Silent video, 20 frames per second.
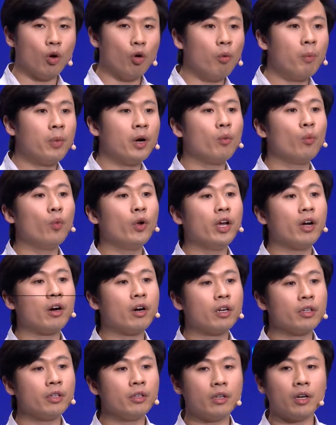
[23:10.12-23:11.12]
open we
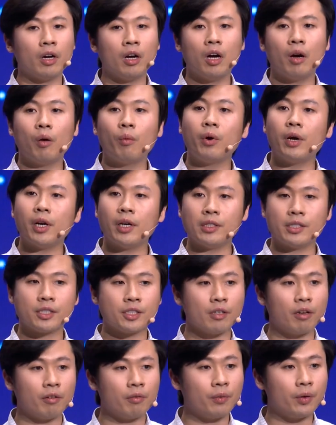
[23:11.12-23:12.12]
are to the hardware and
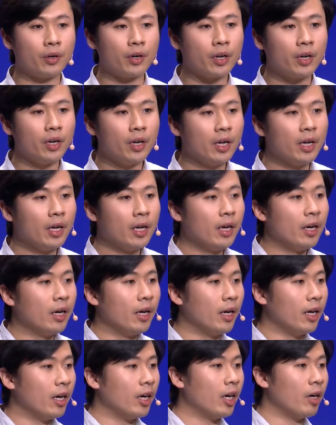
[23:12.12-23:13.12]
software,
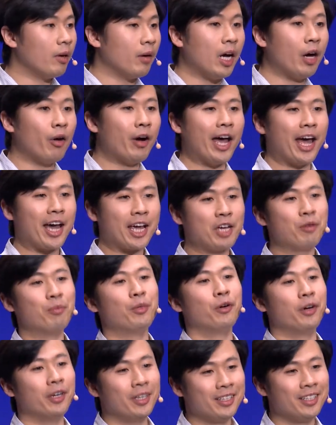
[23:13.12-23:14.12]
how
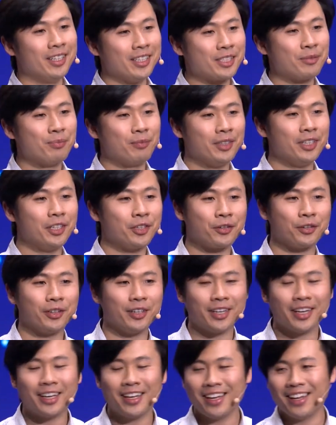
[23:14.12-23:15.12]
hackable it is,
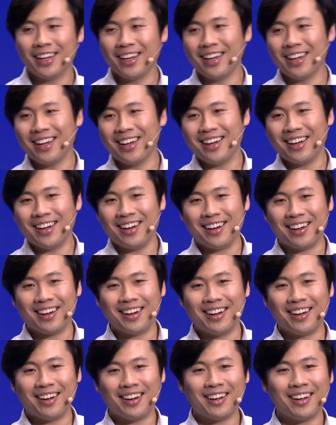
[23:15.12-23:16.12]
literally.
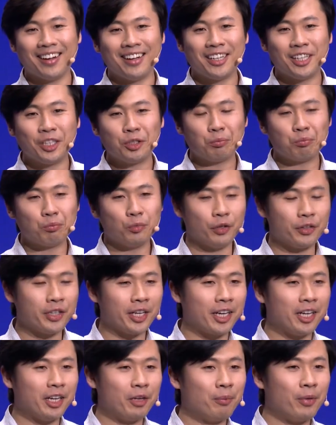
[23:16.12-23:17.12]
Well,
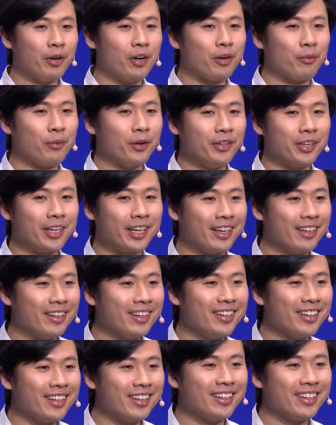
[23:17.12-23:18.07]
take it apart when you get it.